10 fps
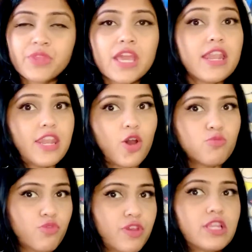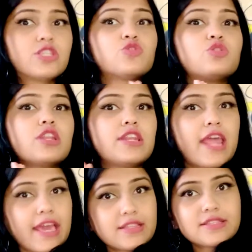Now moving to the
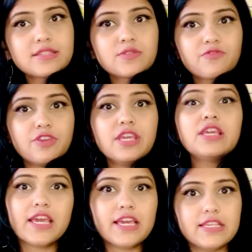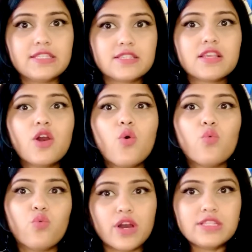next fee is,
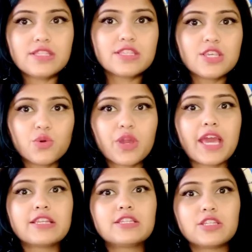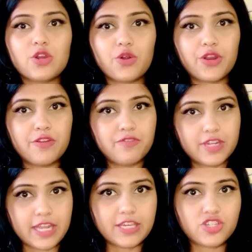once you get your
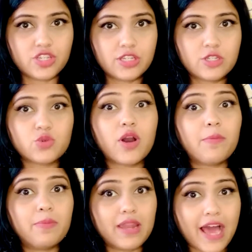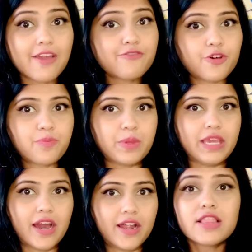invitation to apply for PR,
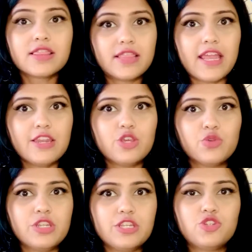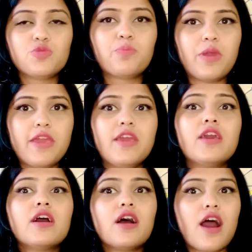then you need to pay
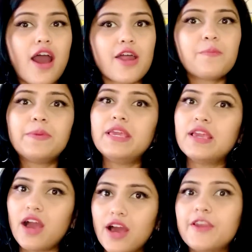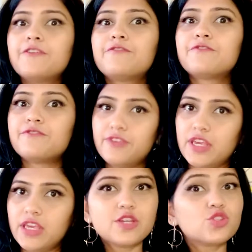RPRF fee.
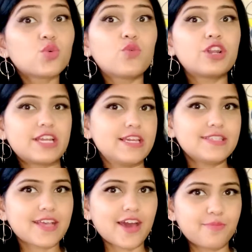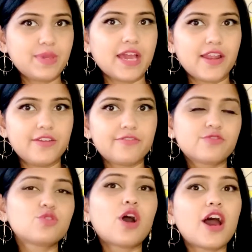So what is RPRF? So
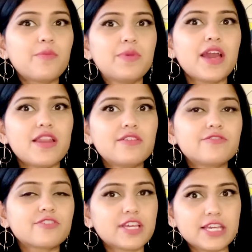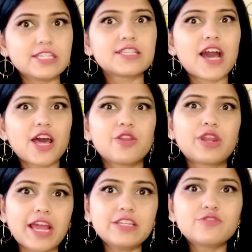RPRF is a right
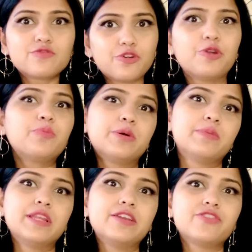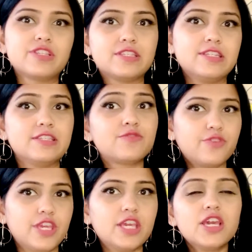for permanent residence fee.
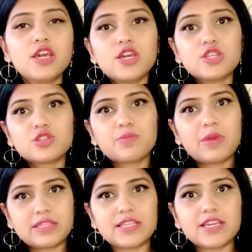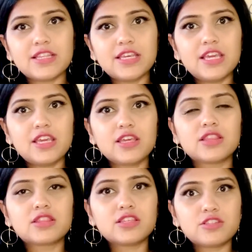So basically
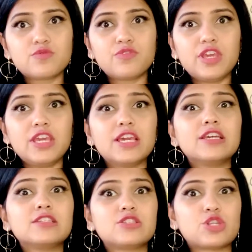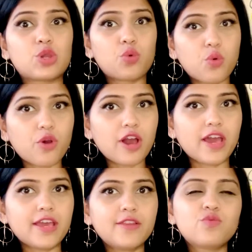this fee is
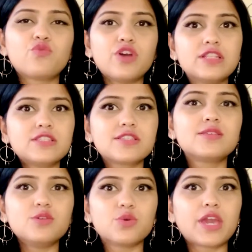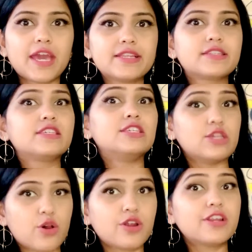required once you get your
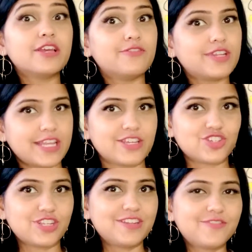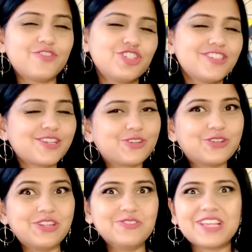invitation, which is a good
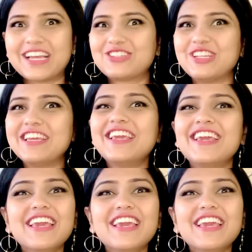news actually.